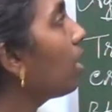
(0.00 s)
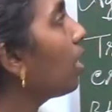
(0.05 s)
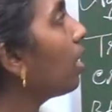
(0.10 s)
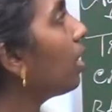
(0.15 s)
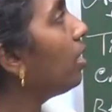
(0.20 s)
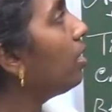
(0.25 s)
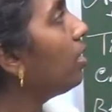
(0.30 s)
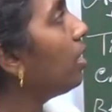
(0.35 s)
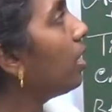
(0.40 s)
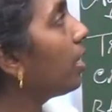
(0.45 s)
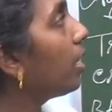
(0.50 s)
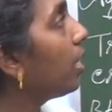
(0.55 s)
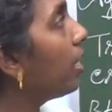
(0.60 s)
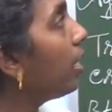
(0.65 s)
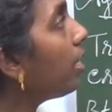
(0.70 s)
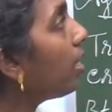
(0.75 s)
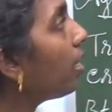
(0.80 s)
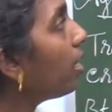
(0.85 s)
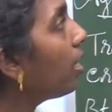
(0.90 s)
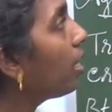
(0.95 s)
In the
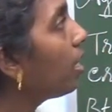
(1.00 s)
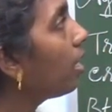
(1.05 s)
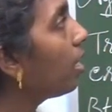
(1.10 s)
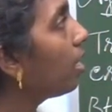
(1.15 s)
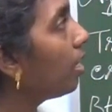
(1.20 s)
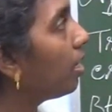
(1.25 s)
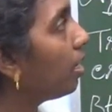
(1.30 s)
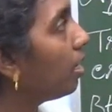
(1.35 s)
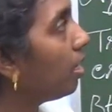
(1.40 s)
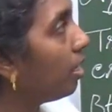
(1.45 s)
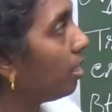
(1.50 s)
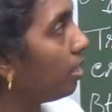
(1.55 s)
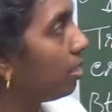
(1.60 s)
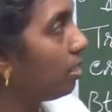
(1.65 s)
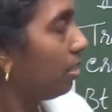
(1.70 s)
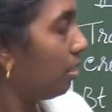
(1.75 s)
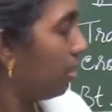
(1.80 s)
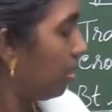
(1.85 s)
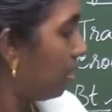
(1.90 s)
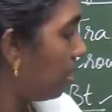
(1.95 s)
year
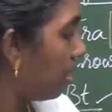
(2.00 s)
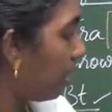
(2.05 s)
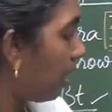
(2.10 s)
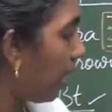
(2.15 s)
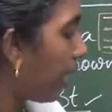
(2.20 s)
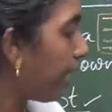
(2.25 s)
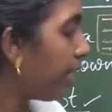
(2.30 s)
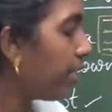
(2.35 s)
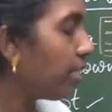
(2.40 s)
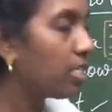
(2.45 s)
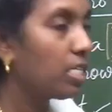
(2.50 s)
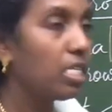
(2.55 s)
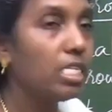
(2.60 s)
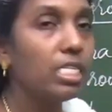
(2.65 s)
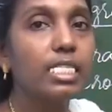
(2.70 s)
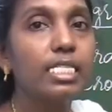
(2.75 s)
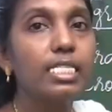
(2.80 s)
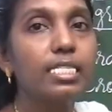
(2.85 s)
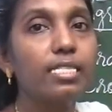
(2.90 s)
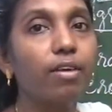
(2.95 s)

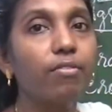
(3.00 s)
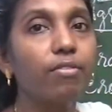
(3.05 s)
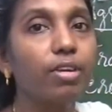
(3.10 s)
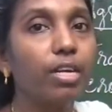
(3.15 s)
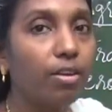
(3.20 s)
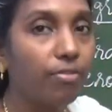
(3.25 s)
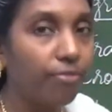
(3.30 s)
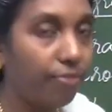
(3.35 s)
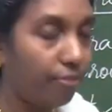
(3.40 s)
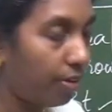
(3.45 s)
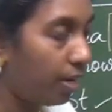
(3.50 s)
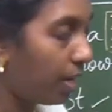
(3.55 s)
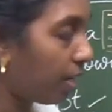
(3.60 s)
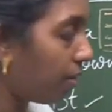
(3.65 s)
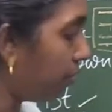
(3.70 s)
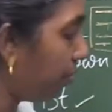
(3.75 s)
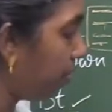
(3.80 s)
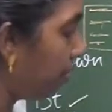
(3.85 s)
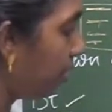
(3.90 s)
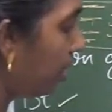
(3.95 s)

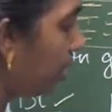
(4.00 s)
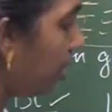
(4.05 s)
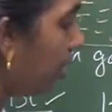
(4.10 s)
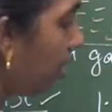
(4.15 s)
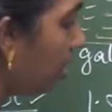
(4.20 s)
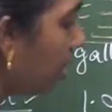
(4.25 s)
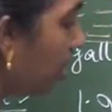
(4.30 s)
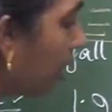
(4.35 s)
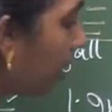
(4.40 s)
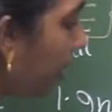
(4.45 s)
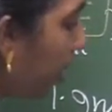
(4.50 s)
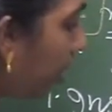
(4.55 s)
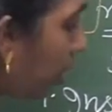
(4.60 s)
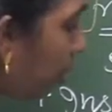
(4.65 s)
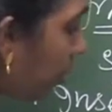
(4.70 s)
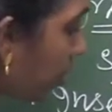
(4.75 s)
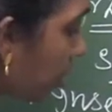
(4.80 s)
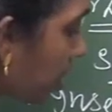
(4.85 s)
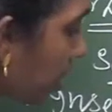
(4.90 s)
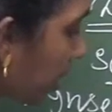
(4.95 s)
1975, it
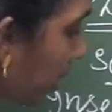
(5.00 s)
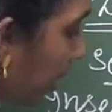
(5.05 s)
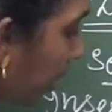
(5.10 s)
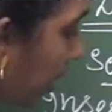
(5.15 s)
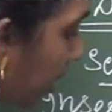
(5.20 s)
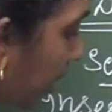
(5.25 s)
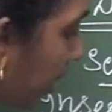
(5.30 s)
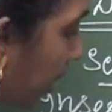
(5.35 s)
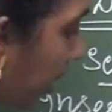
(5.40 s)
demonstrated,